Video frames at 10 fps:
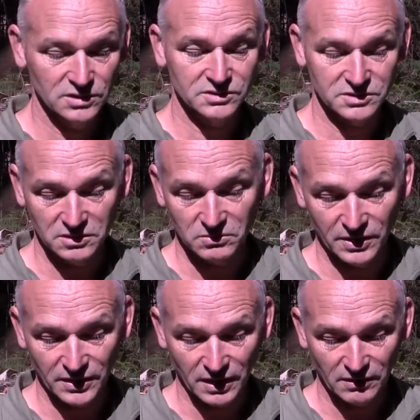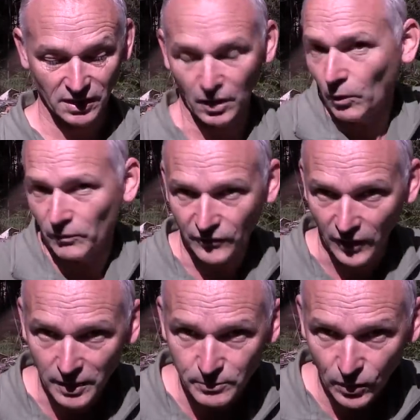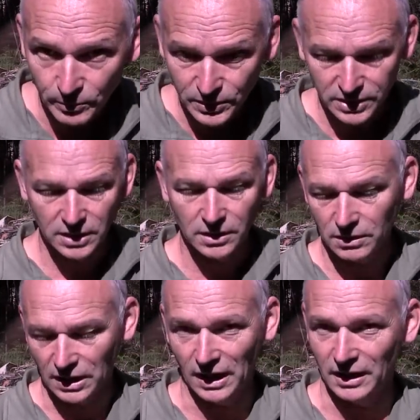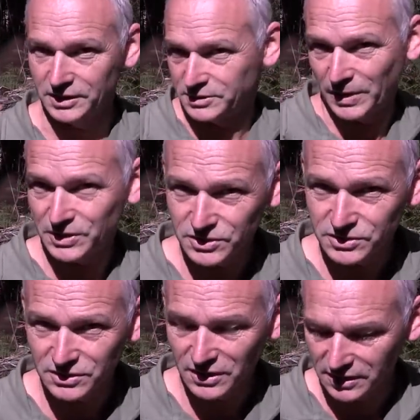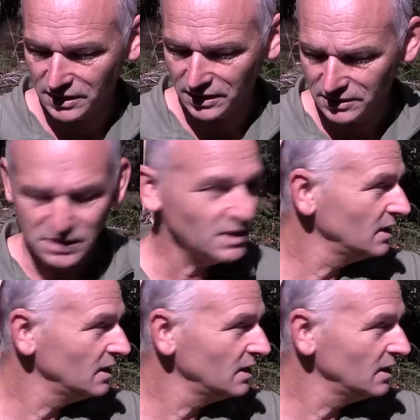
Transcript: see whether I'm framed properly, exposure's still okay.